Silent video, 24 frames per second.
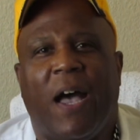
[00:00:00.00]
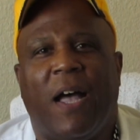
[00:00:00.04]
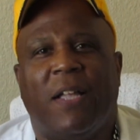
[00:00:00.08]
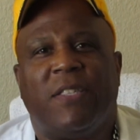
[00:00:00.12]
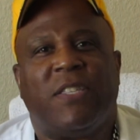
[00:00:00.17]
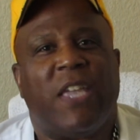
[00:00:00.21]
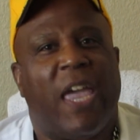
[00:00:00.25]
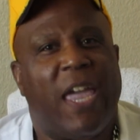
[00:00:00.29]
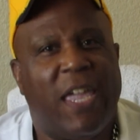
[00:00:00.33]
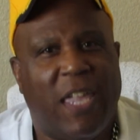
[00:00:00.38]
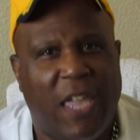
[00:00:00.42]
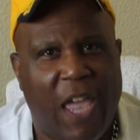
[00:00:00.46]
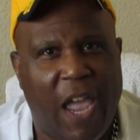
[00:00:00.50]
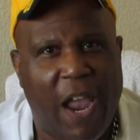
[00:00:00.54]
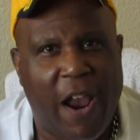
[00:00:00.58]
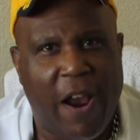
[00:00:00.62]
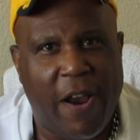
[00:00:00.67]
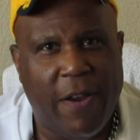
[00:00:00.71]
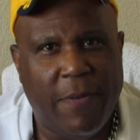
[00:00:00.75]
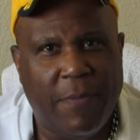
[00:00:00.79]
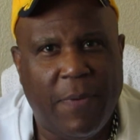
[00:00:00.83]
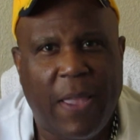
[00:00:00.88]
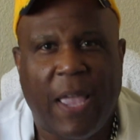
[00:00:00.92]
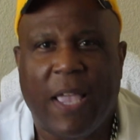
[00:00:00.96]
take
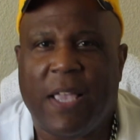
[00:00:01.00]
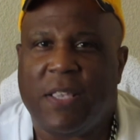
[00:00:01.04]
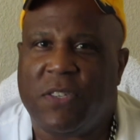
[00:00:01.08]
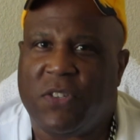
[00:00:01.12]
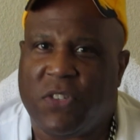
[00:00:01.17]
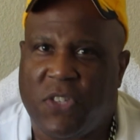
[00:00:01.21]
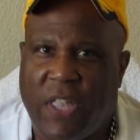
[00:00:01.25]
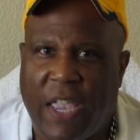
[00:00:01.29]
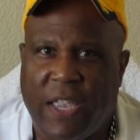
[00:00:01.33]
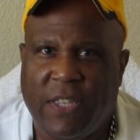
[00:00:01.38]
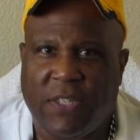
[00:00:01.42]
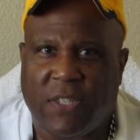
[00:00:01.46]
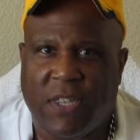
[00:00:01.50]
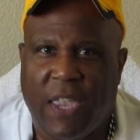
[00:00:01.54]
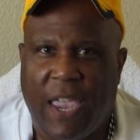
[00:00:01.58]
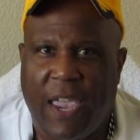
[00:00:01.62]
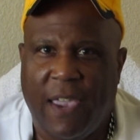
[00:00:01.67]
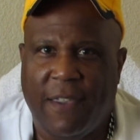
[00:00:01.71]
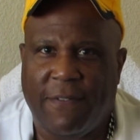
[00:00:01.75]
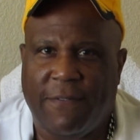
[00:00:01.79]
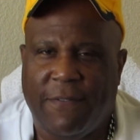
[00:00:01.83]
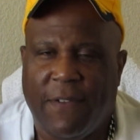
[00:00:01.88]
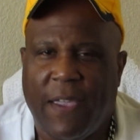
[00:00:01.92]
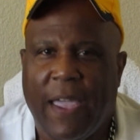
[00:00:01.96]
care and stay
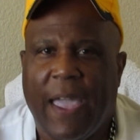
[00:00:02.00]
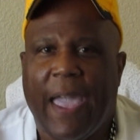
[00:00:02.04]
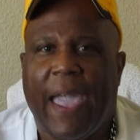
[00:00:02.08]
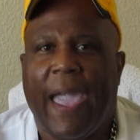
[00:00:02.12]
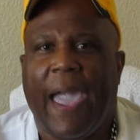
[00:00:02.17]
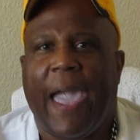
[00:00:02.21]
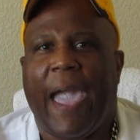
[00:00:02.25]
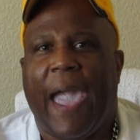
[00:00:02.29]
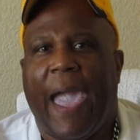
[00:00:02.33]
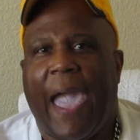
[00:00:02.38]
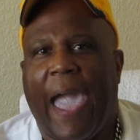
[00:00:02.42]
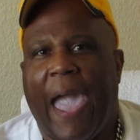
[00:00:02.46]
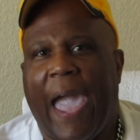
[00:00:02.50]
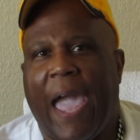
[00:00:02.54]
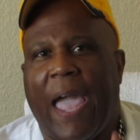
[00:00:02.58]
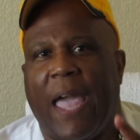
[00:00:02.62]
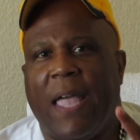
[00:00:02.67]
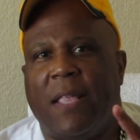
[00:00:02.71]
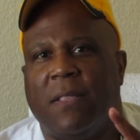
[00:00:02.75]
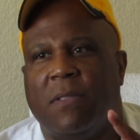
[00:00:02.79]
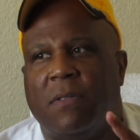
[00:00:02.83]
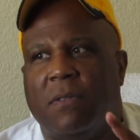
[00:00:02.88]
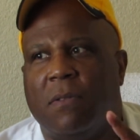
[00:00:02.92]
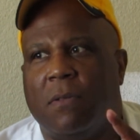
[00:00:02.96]
safe,
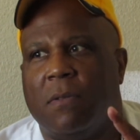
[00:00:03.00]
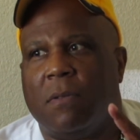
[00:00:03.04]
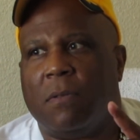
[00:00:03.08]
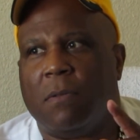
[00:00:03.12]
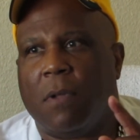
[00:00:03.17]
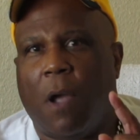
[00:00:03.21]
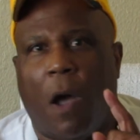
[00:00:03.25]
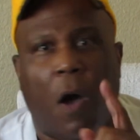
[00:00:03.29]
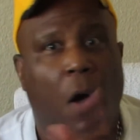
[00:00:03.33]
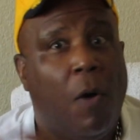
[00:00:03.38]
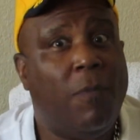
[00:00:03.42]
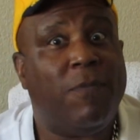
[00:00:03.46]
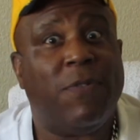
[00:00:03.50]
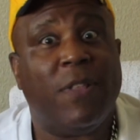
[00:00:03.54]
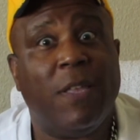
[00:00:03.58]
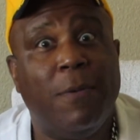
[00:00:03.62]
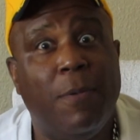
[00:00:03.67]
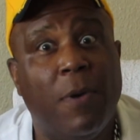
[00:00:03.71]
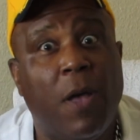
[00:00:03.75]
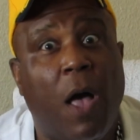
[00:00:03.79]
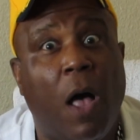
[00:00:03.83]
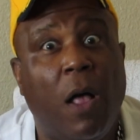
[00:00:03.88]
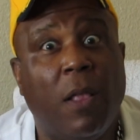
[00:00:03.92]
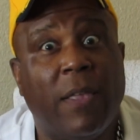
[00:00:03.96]
and hopefully
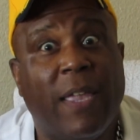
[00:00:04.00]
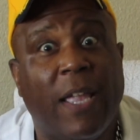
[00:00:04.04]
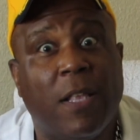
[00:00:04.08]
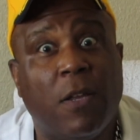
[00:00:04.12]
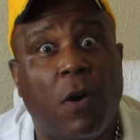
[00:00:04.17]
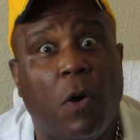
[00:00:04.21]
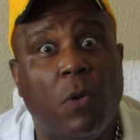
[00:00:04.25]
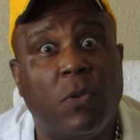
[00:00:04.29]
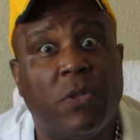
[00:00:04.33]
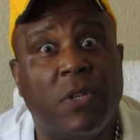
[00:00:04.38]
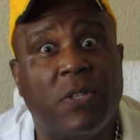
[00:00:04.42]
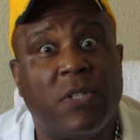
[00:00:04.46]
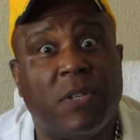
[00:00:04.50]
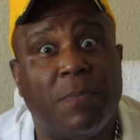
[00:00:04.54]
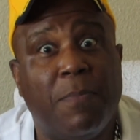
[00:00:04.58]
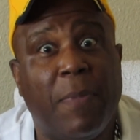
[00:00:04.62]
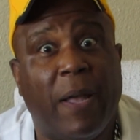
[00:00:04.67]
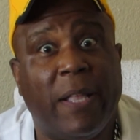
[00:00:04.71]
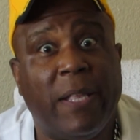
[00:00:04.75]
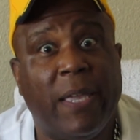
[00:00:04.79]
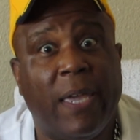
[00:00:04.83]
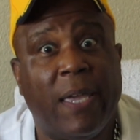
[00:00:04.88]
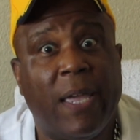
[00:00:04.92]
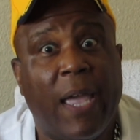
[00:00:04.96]
we'll all get a hold of some
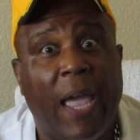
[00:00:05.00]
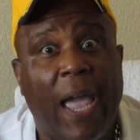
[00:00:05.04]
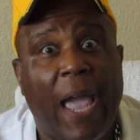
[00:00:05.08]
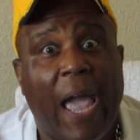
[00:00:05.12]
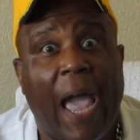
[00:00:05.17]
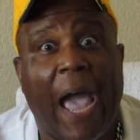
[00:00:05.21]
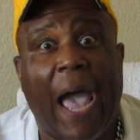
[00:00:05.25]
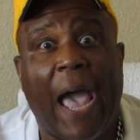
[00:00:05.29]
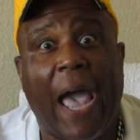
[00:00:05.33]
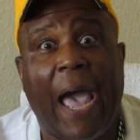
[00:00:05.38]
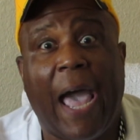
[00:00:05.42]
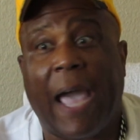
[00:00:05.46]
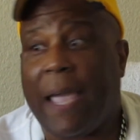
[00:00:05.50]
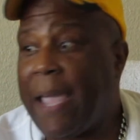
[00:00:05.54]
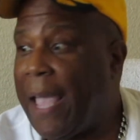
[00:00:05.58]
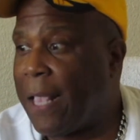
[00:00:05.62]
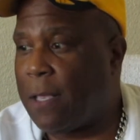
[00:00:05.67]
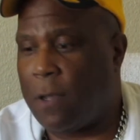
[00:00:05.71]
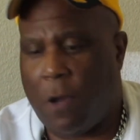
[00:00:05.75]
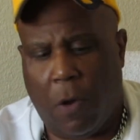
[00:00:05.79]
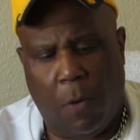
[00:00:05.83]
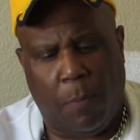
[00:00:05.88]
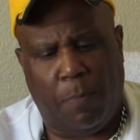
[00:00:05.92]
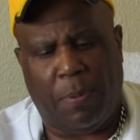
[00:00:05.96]
money. I
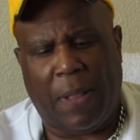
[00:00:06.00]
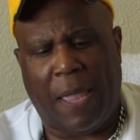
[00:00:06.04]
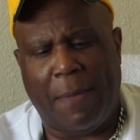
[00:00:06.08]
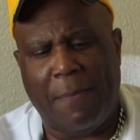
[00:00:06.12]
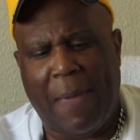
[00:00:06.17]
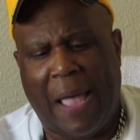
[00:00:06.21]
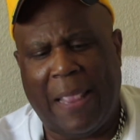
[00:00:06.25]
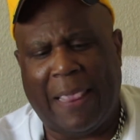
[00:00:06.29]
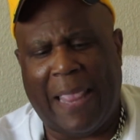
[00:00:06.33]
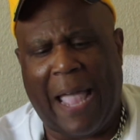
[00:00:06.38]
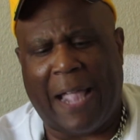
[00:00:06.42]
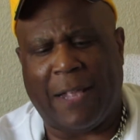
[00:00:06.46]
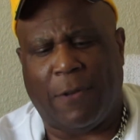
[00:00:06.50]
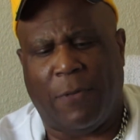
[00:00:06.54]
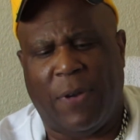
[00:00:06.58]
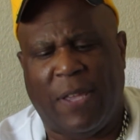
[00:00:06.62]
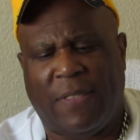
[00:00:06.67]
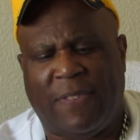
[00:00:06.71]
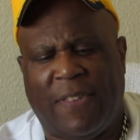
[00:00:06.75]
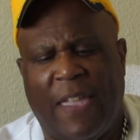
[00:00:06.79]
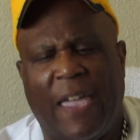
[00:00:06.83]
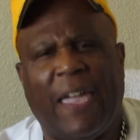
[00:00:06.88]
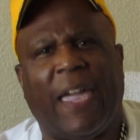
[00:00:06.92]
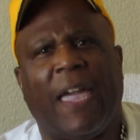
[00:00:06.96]
gotta go play my lottery
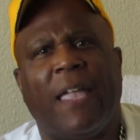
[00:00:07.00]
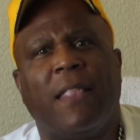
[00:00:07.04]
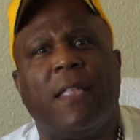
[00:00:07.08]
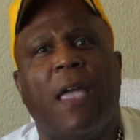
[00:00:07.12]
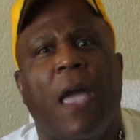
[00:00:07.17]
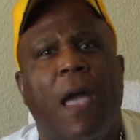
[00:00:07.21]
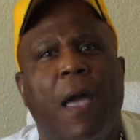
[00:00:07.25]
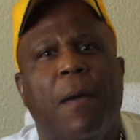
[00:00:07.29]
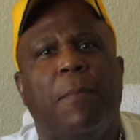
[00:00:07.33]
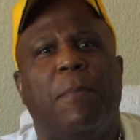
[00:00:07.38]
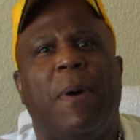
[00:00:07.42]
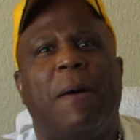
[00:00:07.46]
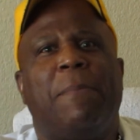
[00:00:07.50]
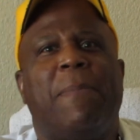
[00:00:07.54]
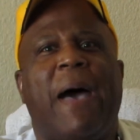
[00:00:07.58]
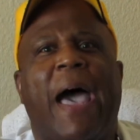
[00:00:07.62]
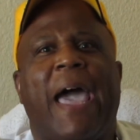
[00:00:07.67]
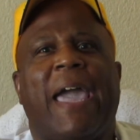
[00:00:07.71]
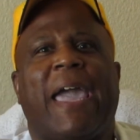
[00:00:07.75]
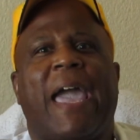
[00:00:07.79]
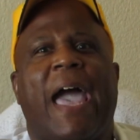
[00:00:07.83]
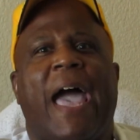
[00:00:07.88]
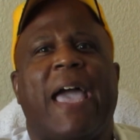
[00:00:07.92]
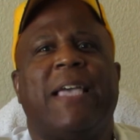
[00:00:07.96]
ticket.
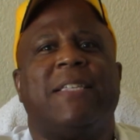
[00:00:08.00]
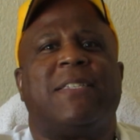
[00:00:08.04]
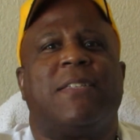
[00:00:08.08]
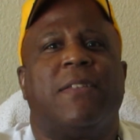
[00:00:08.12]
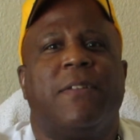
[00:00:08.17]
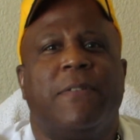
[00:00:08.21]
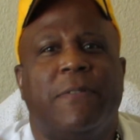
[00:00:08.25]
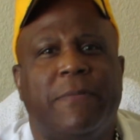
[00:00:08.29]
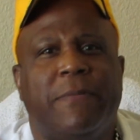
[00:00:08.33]
Bye-bye, guys.